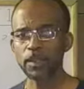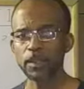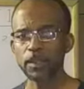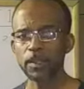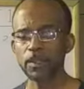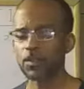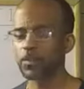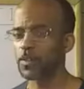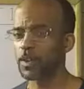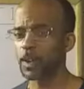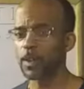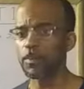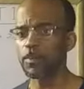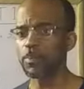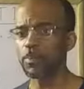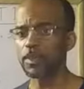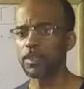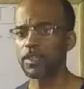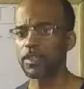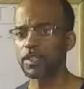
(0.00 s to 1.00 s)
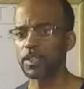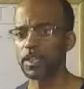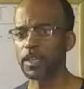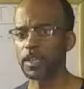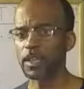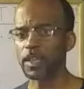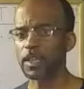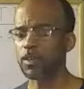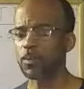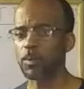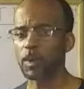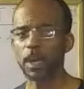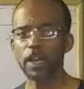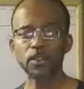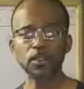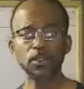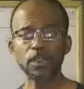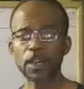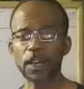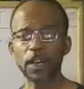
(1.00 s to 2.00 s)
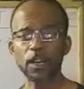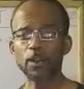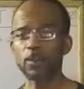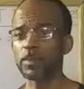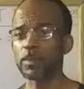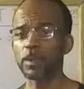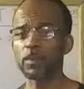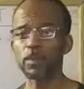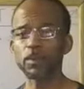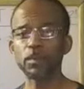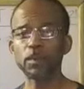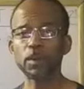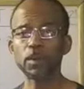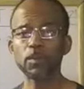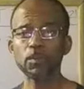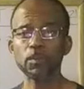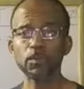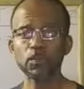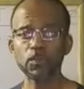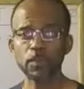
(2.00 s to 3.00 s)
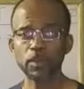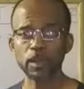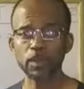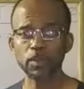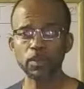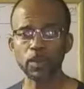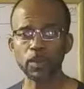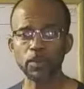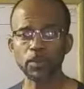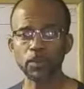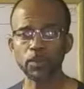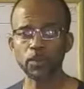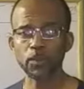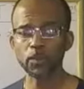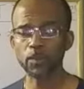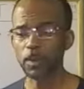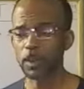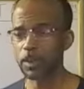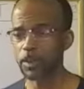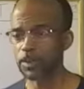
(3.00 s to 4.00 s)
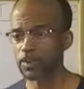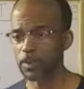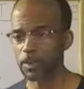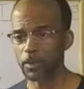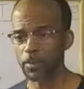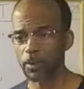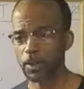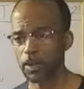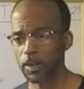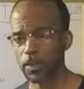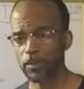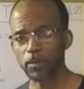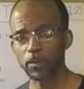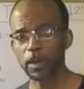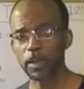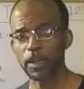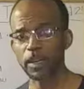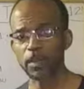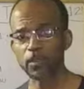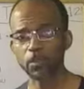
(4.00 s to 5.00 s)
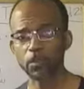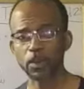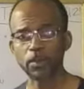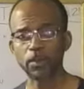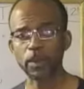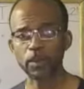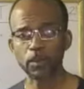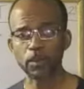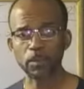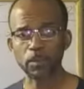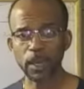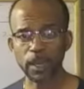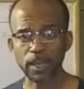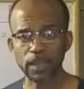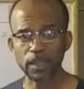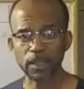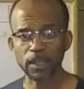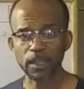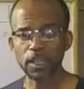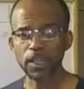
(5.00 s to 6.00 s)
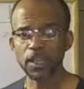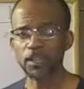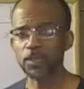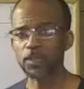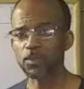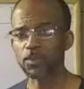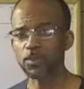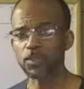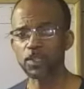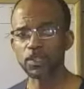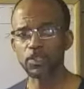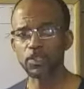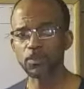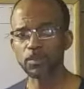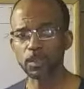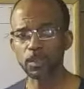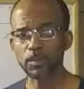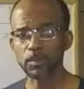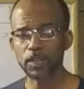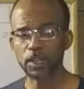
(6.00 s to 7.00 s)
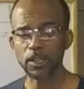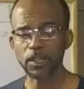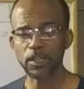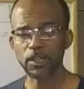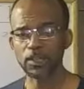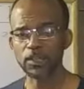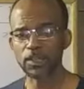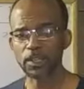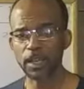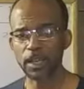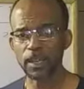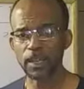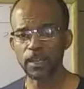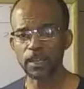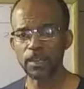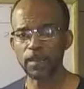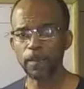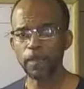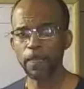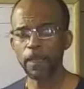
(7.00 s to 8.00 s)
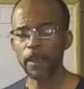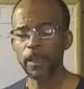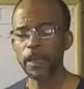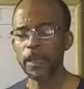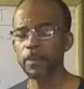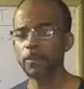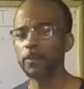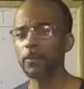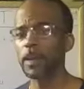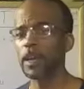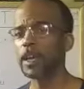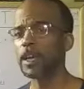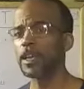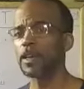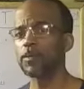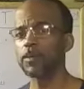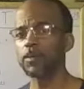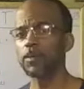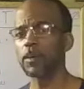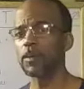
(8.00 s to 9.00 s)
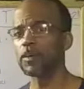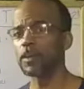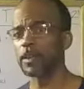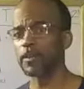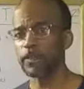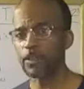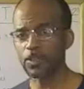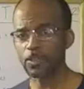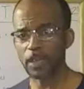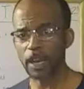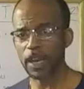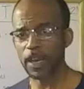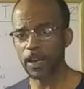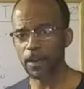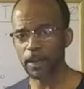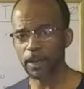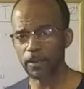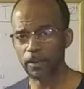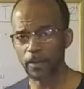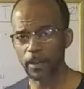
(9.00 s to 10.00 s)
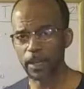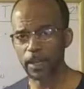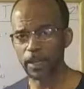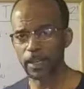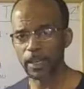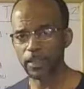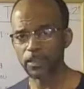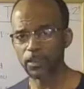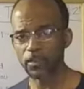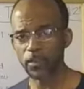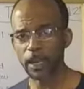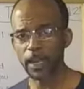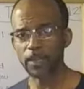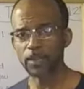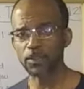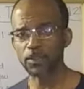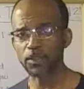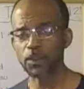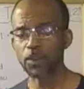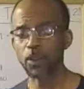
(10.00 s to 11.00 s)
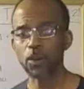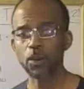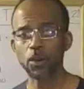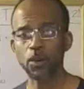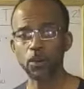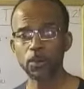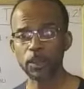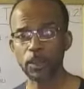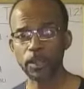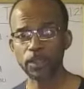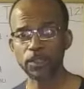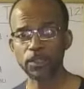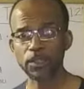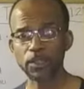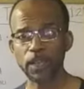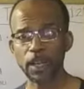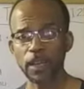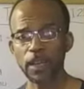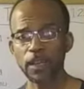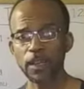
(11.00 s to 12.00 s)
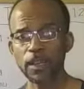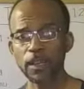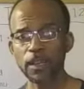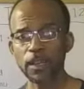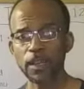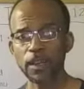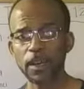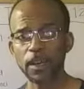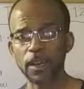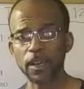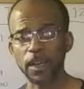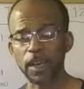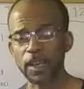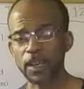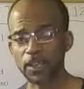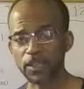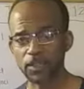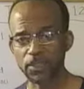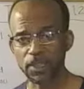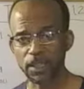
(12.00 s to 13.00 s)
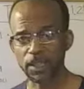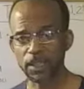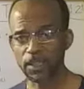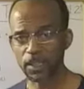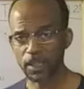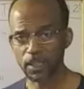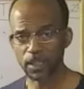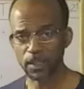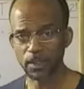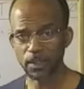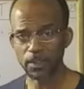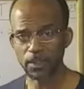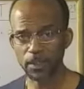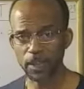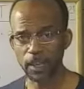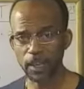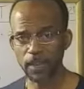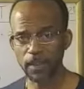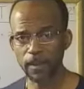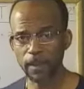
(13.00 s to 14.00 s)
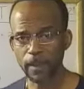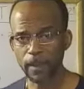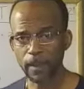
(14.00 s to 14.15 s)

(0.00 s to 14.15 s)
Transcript: It's a very important thing. Otherwise, you're not going to be able to build with too many people if you want to jump on everybody and whoop everybody because you disagree with their understanding. Every man, every woman, every child, everybody has a right to their own understanding on how they see things, okay?